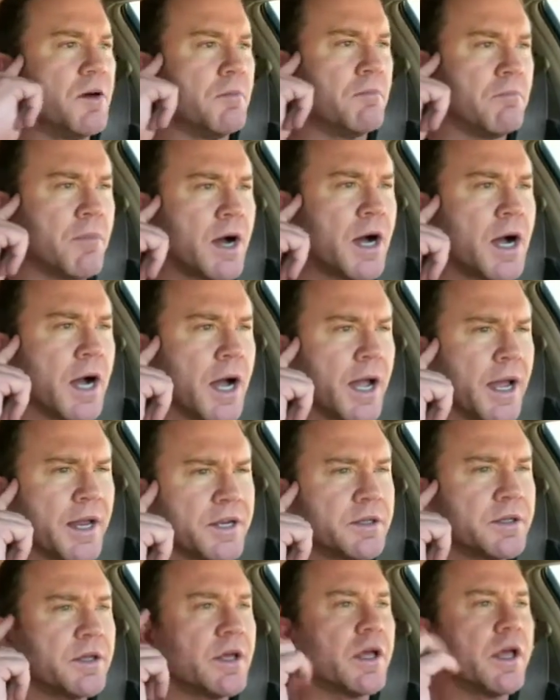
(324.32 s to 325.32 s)
The
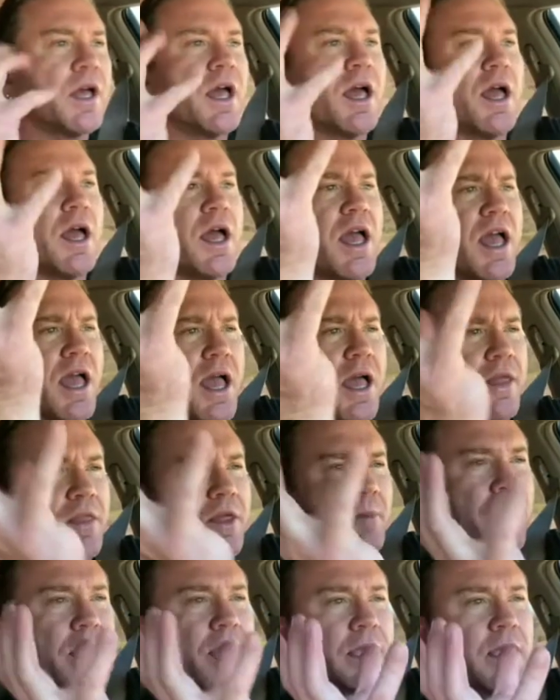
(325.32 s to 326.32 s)
mind and
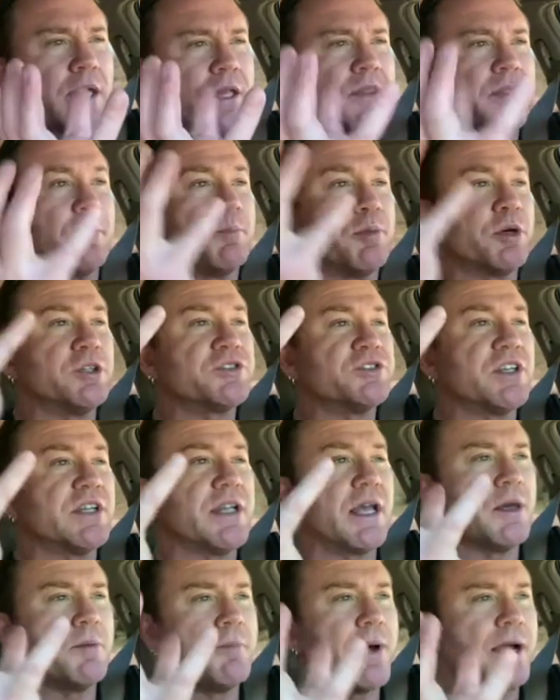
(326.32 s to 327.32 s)
the bucket, the person
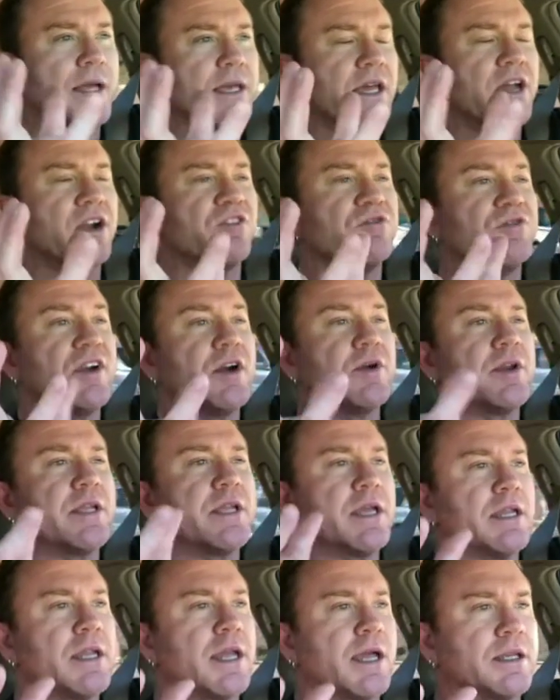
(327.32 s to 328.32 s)
and the bucket are very
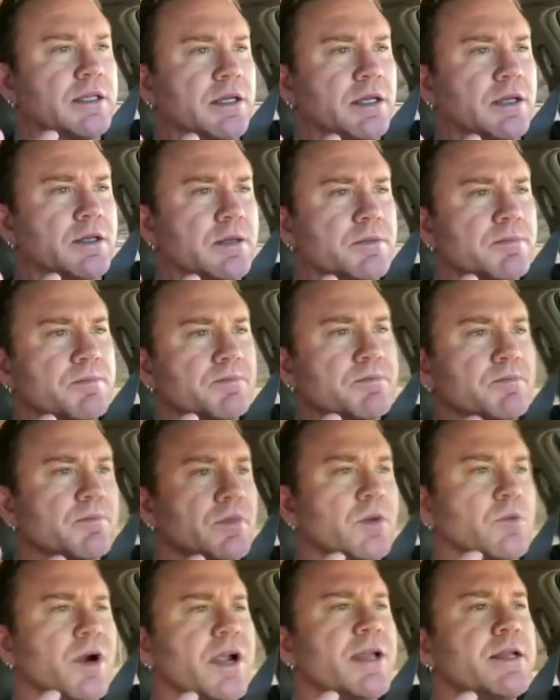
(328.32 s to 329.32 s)
connected,
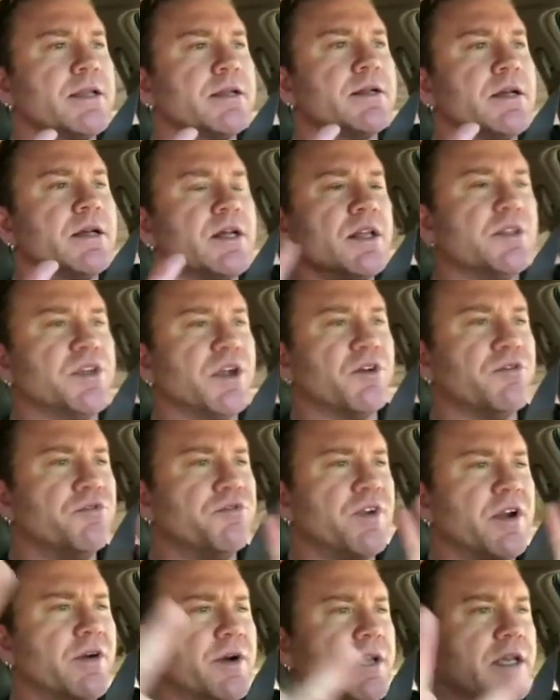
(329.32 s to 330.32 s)
right? They're
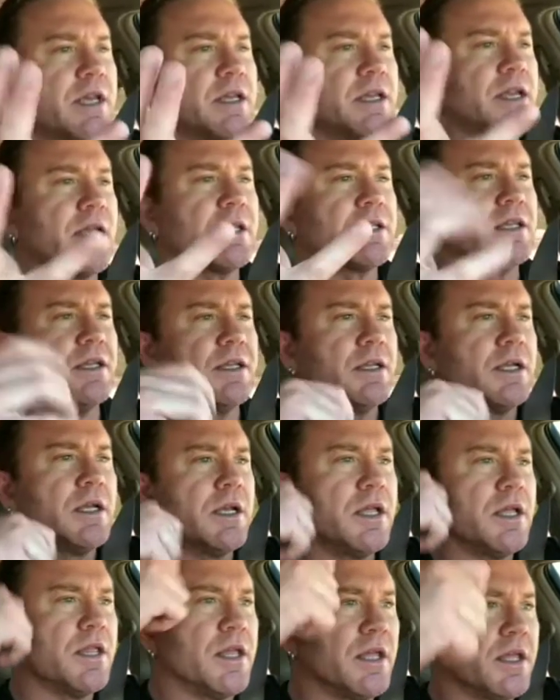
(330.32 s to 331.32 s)
very connected.
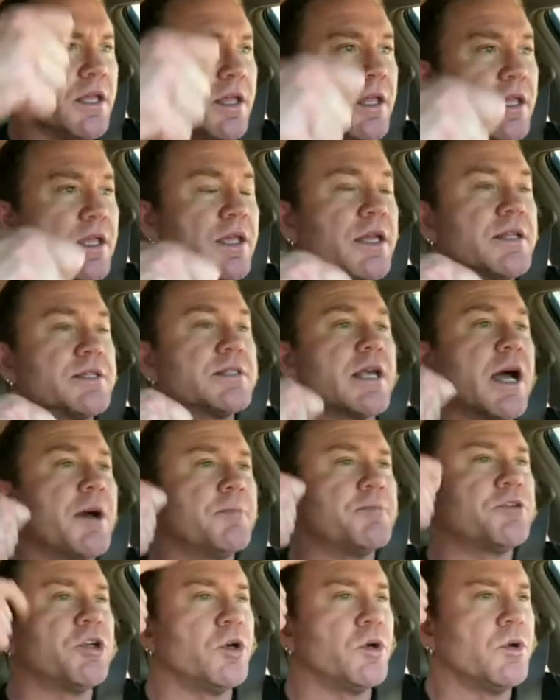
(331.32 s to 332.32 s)
It's
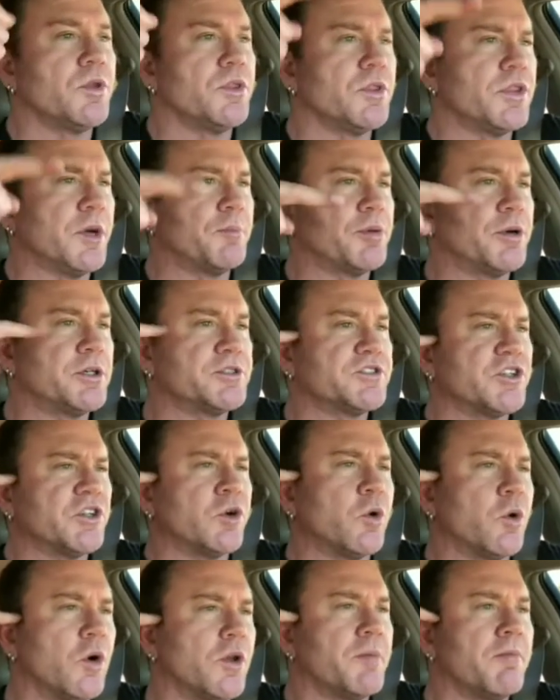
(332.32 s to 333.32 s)
up to the
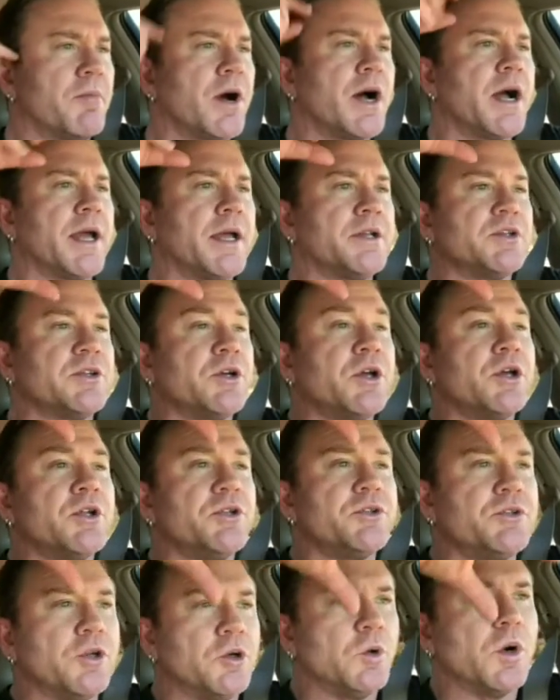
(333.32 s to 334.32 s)
person or the mind
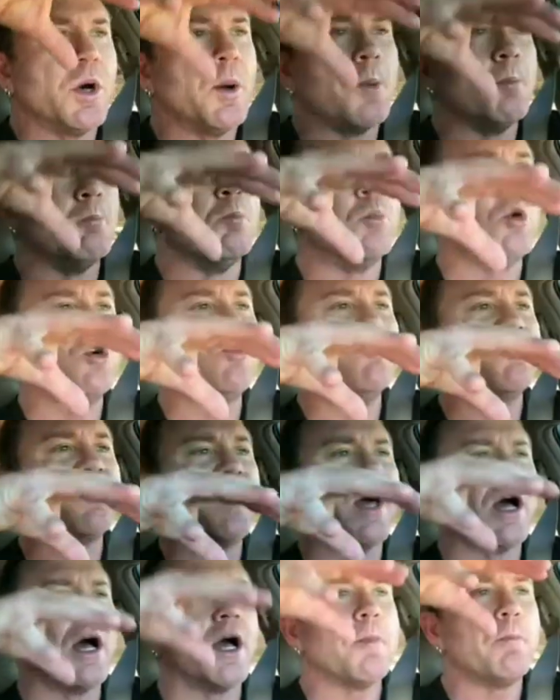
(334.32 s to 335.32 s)
to move
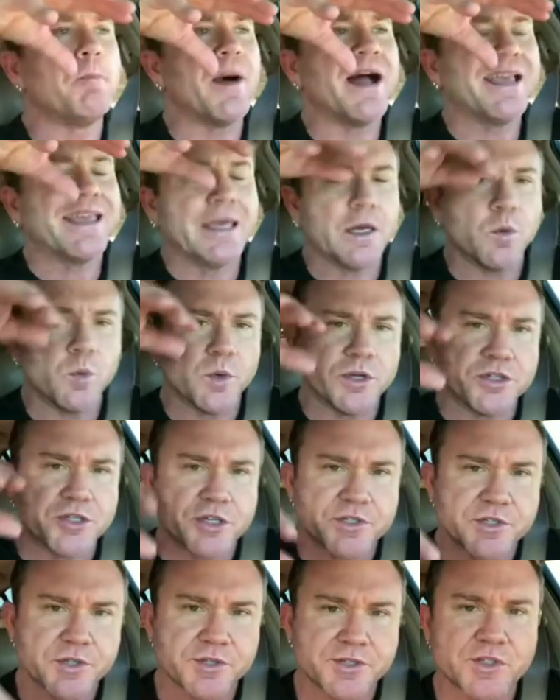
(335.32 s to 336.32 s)
the bucket,
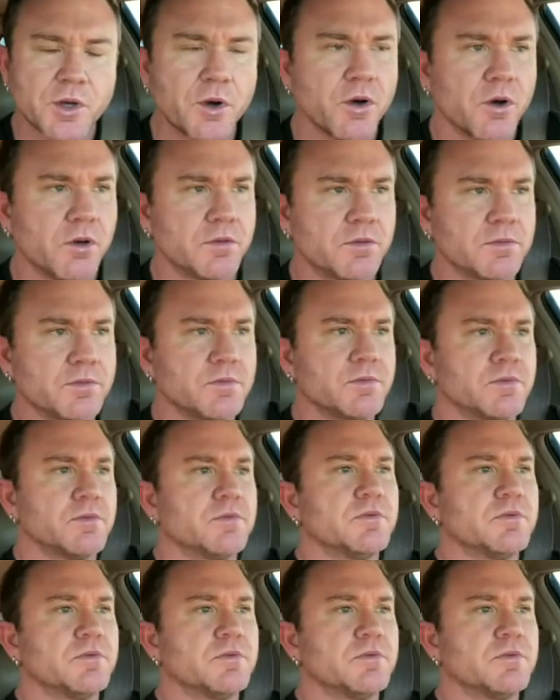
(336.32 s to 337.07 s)
which is your soul.